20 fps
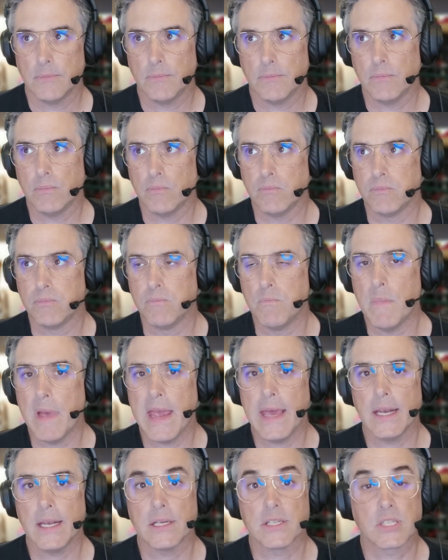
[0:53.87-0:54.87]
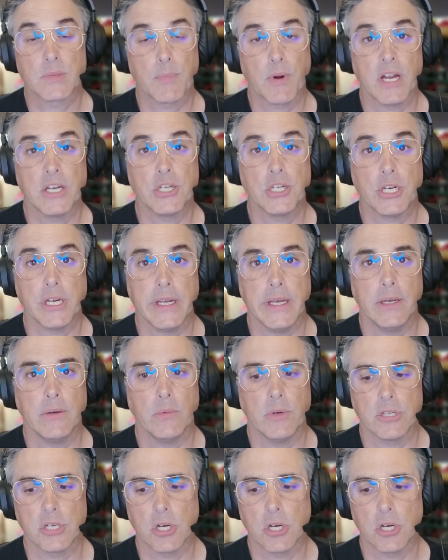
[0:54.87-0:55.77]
made a spreadsheet, which